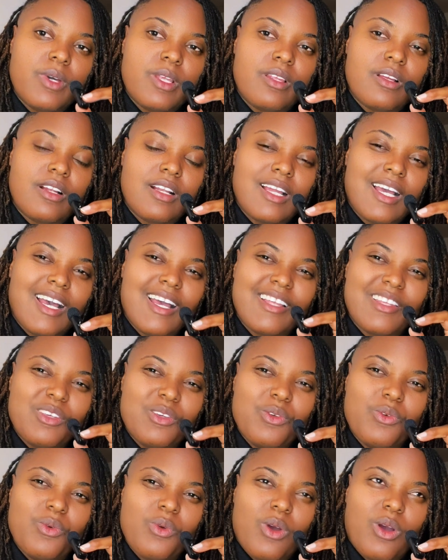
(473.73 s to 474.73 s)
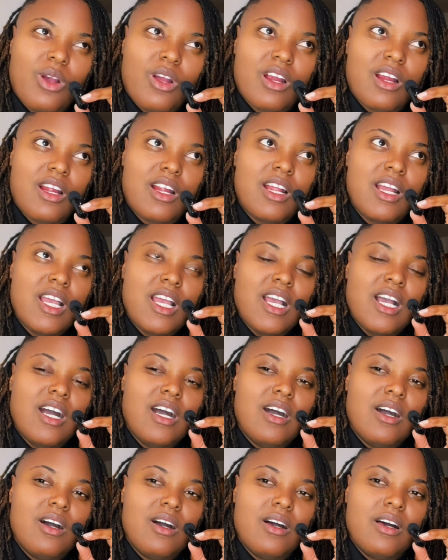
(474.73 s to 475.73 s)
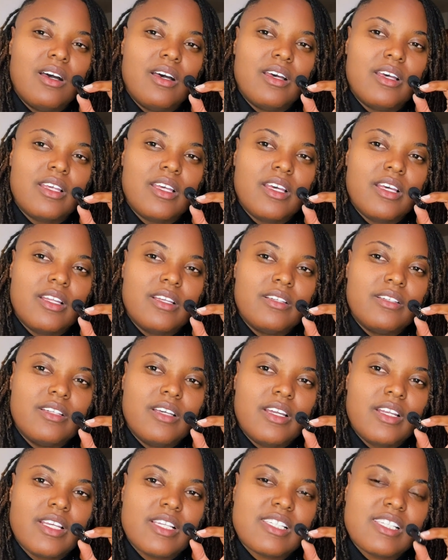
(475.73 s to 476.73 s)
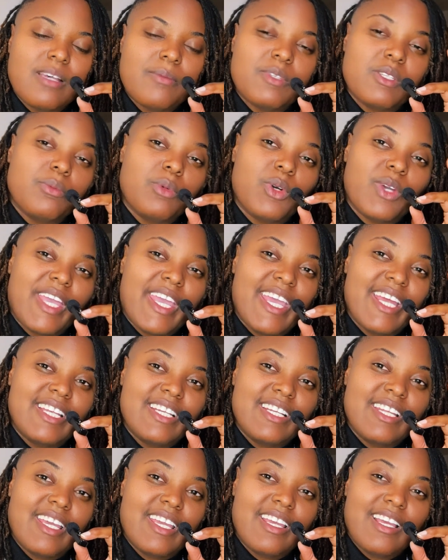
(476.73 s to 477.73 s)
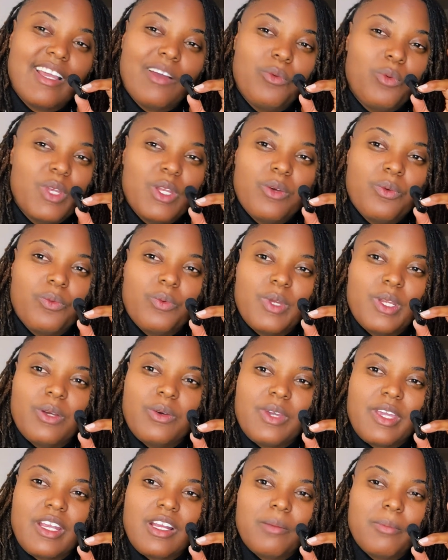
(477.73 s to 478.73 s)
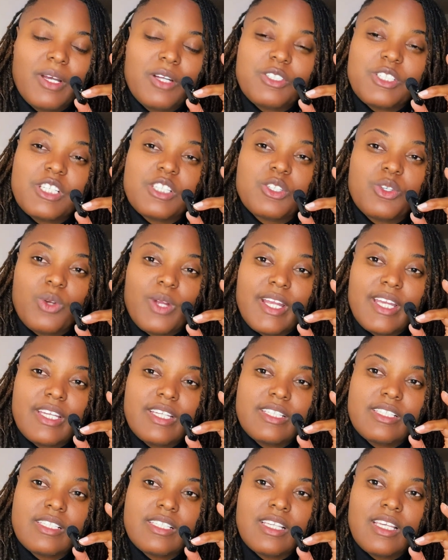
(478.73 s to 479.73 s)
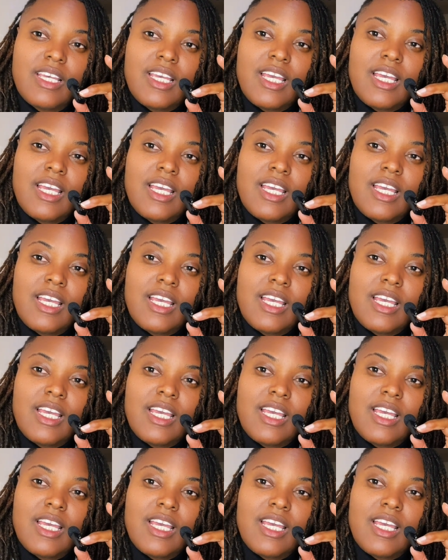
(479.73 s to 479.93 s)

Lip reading: whether or not you are an acceptable candidate? We don't care about just grades.